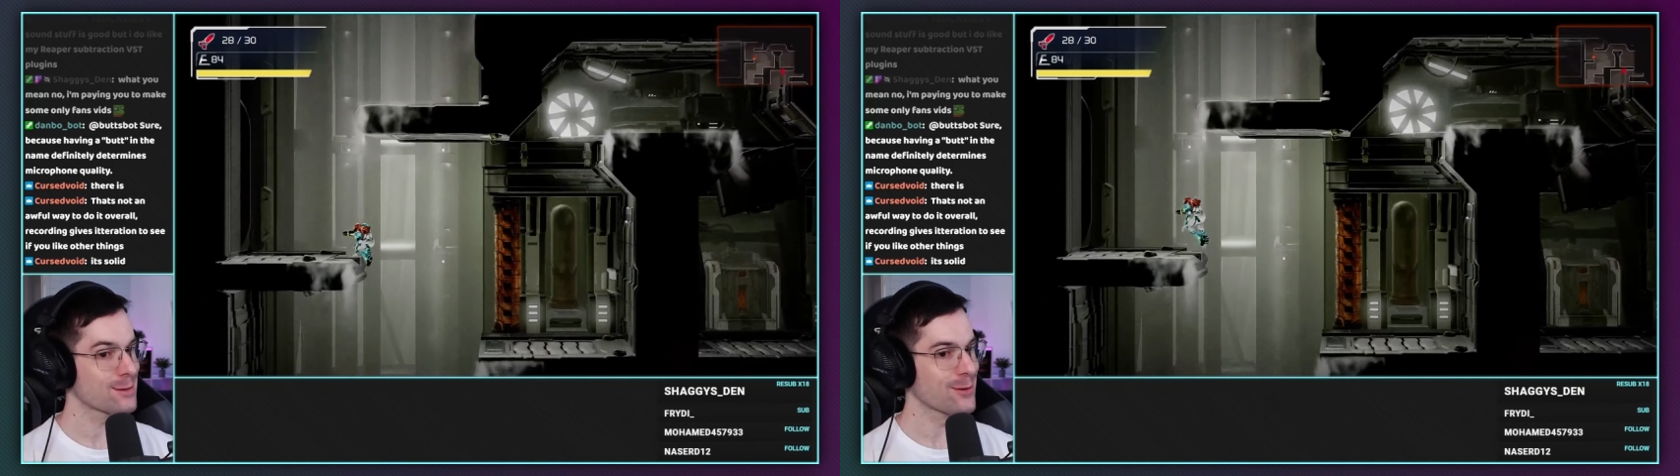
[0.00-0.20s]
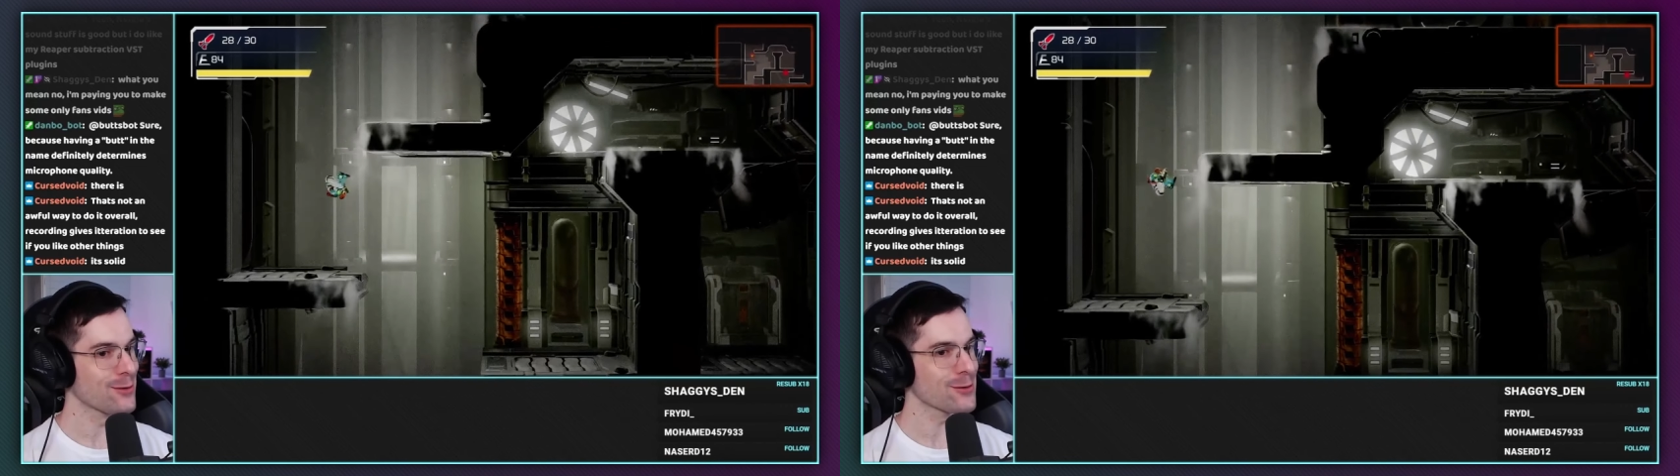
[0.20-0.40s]

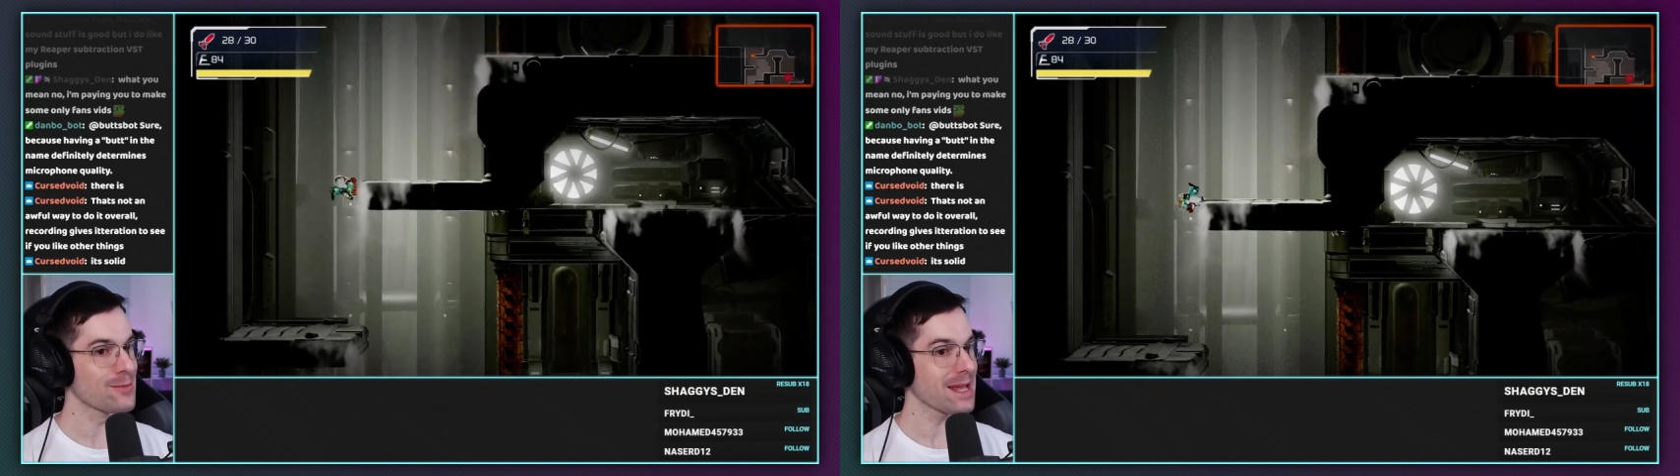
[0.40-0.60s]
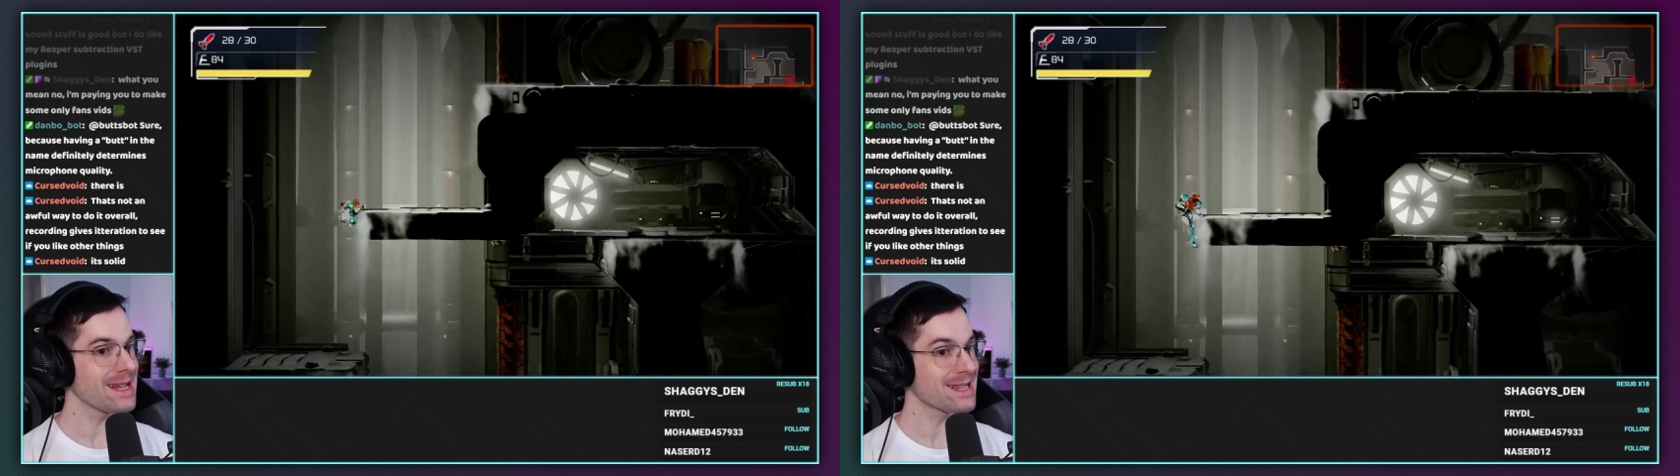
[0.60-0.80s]
go to
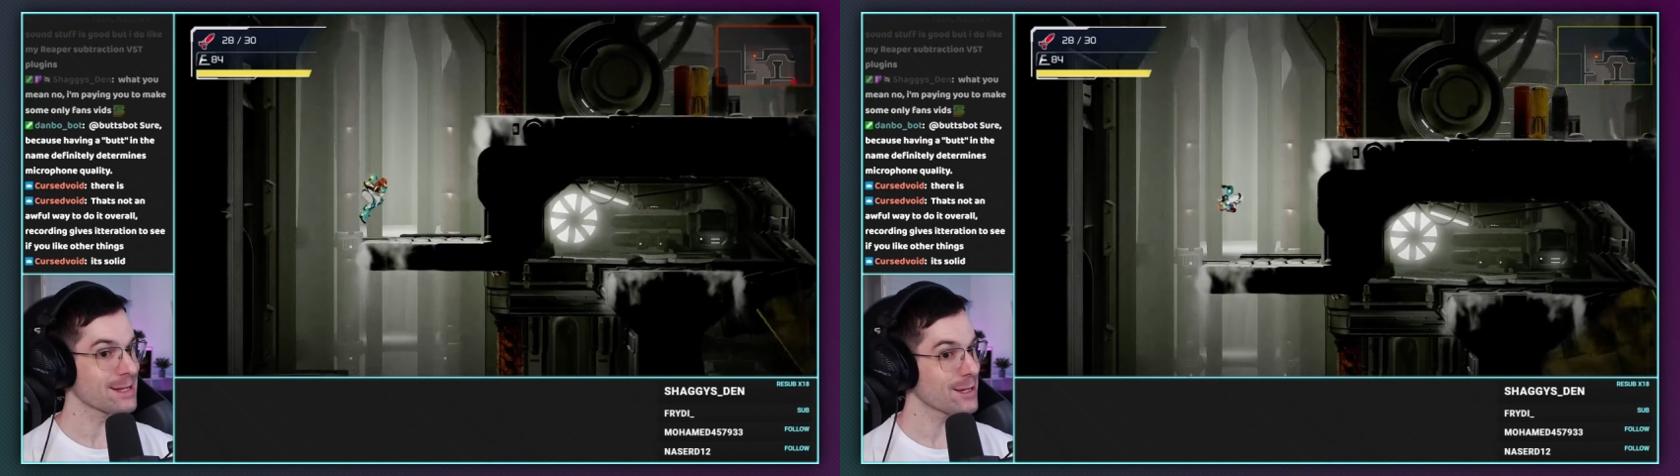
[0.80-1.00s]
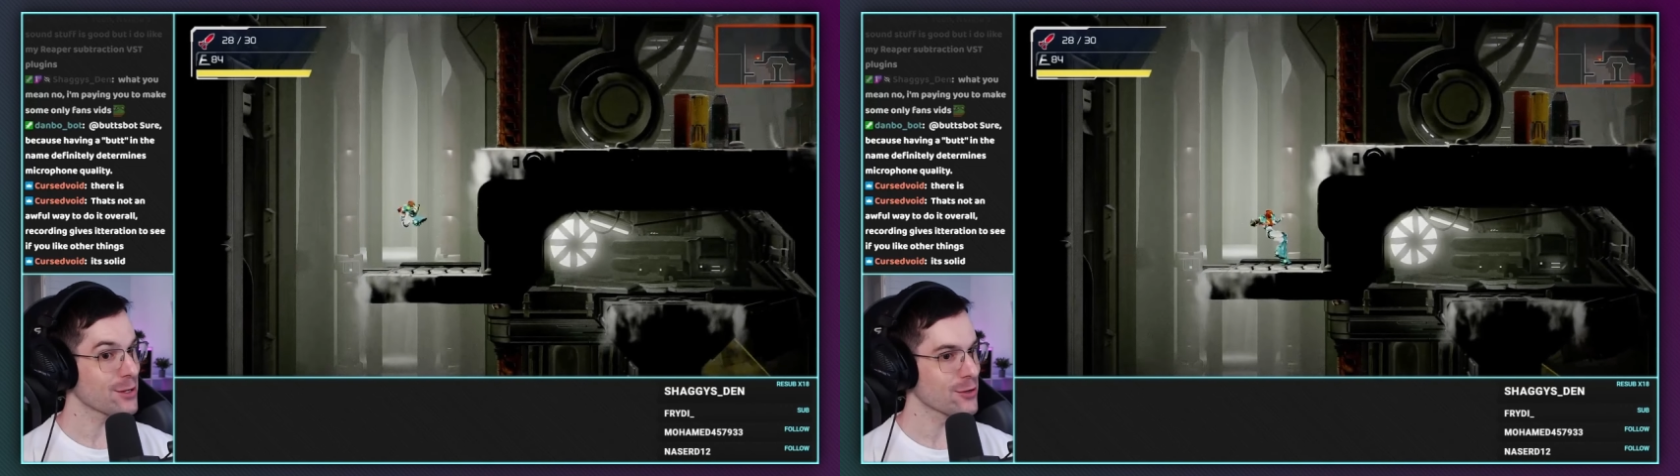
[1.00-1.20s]

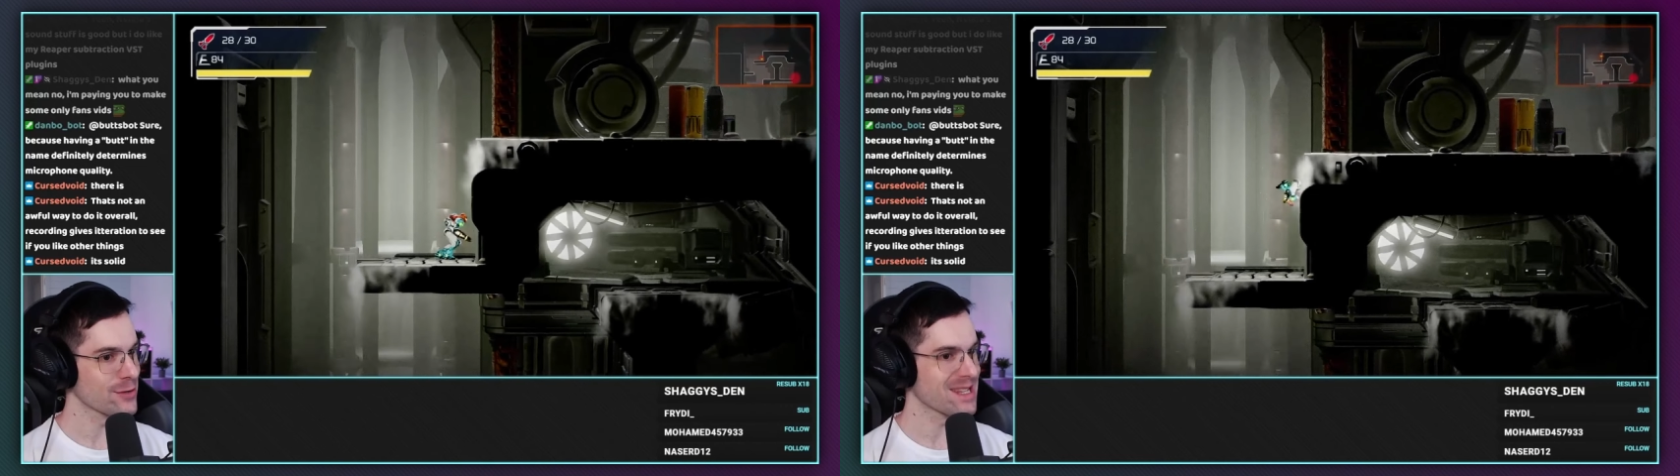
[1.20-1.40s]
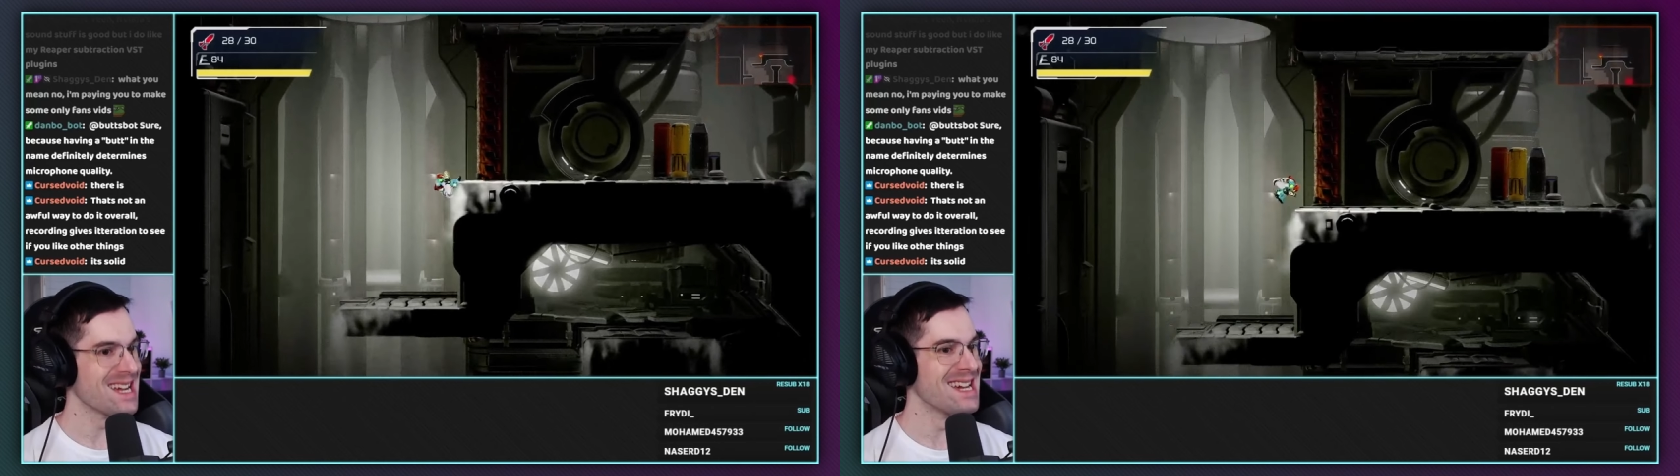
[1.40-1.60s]
places they
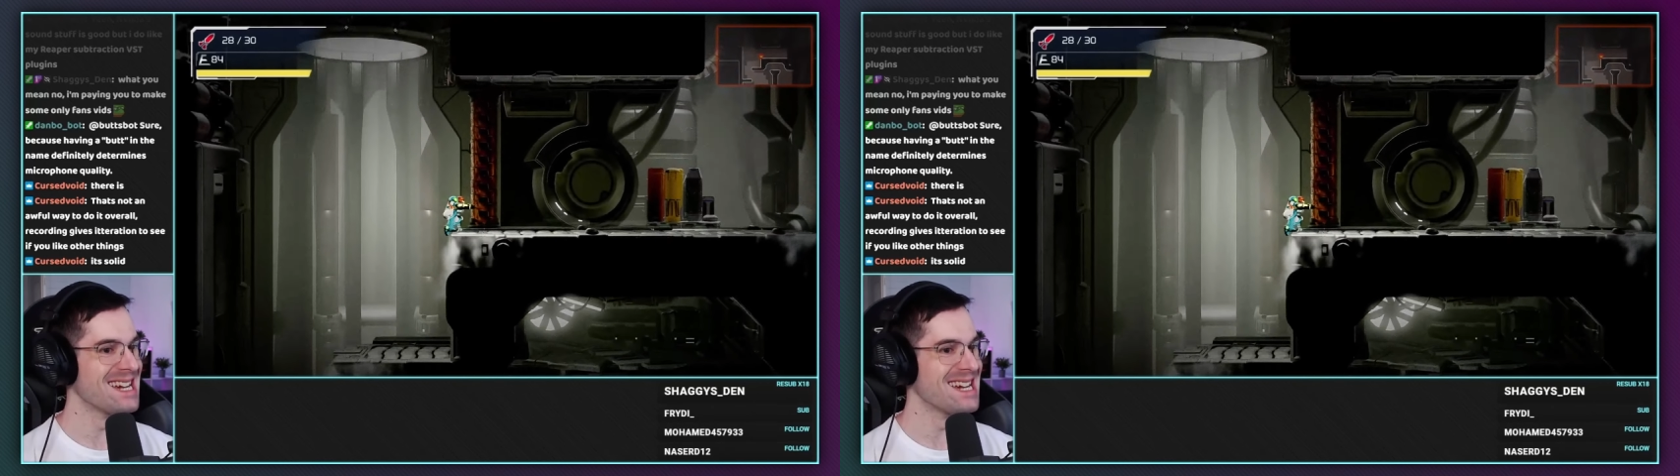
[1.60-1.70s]
shouldn't.